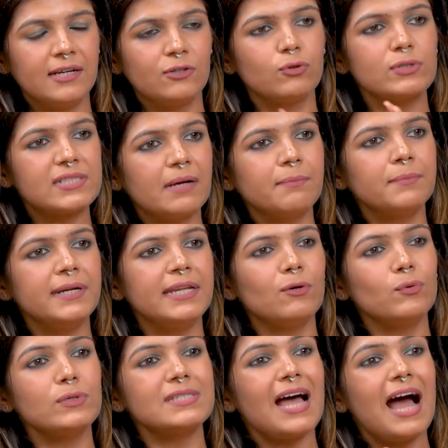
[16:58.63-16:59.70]
to somebody
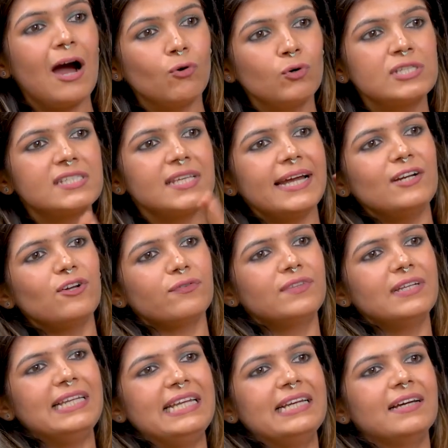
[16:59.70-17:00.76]
who is outside of
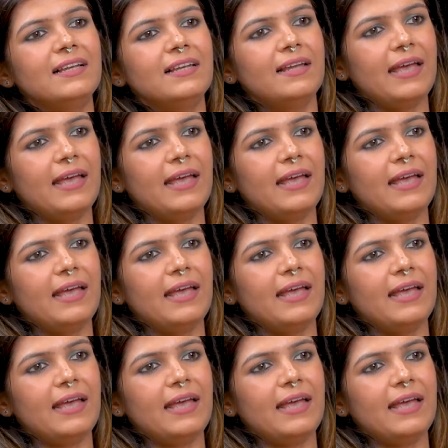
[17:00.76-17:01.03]
the legal